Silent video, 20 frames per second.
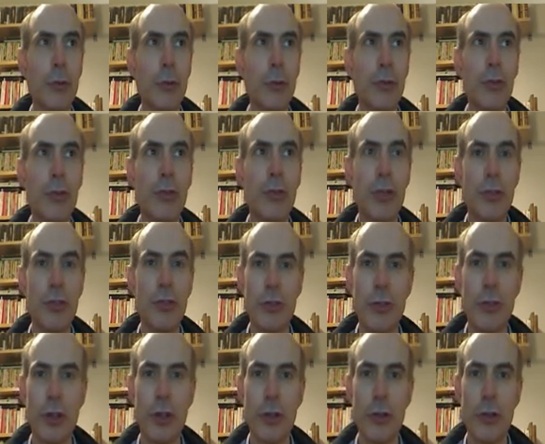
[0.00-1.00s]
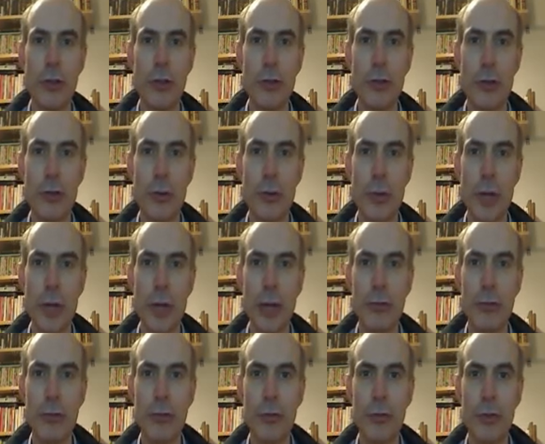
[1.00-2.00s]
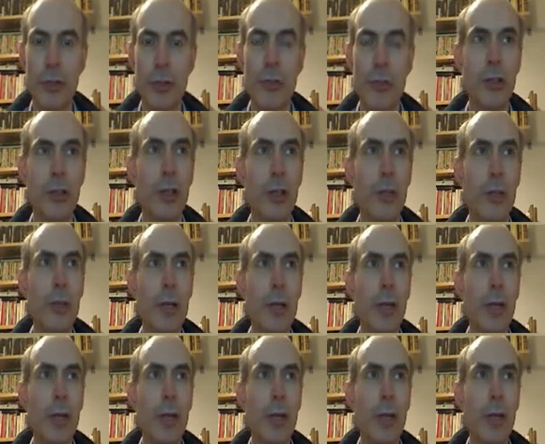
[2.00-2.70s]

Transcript: to discharge through that resistor